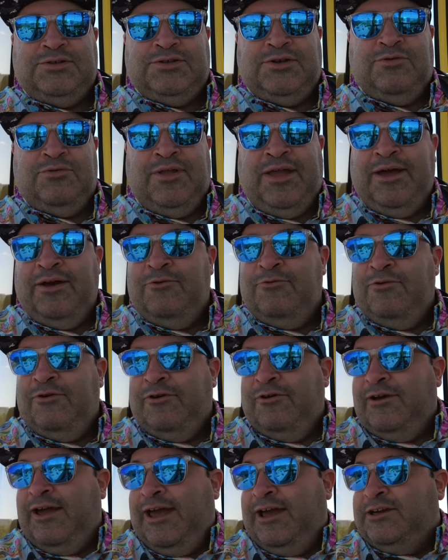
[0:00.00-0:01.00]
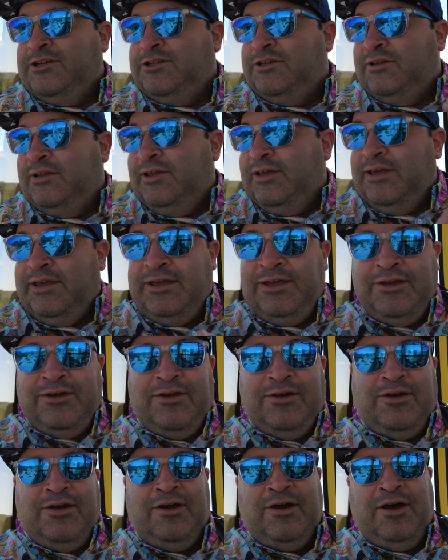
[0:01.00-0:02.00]
So now we're actually
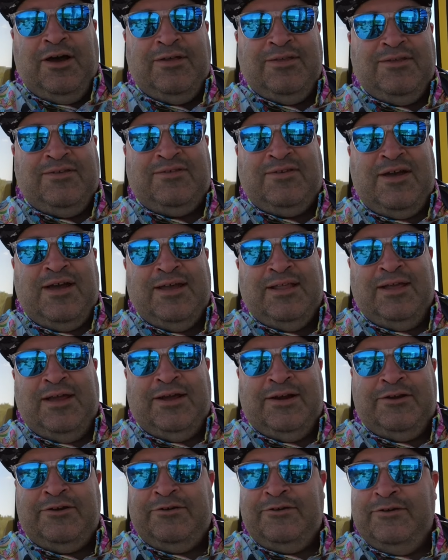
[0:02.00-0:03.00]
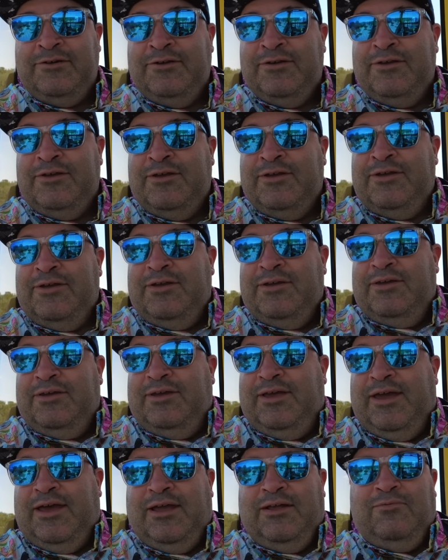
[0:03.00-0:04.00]
on the Skyliner
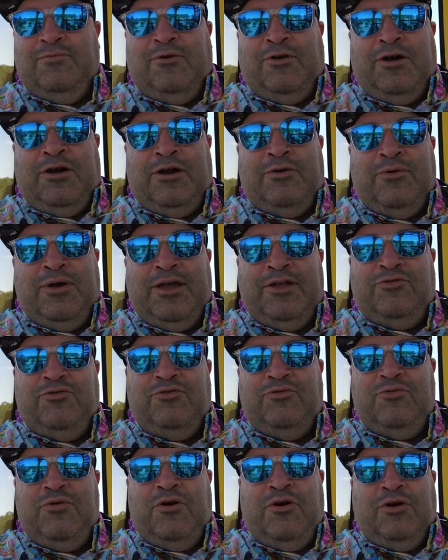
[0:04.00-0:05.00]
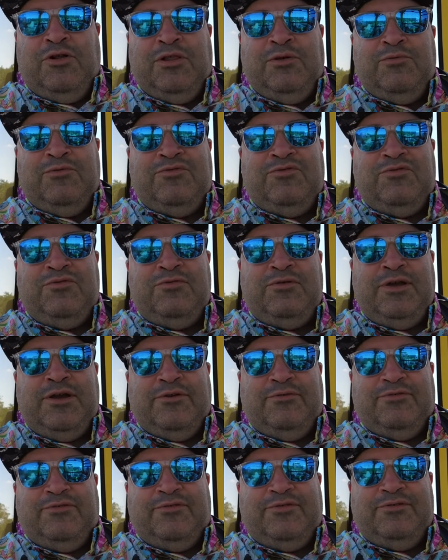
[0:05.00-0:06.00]
and we're on our way to Hollywood
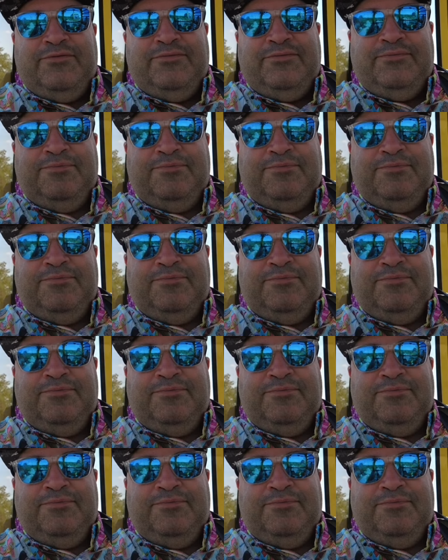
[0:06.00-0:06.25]
Studios.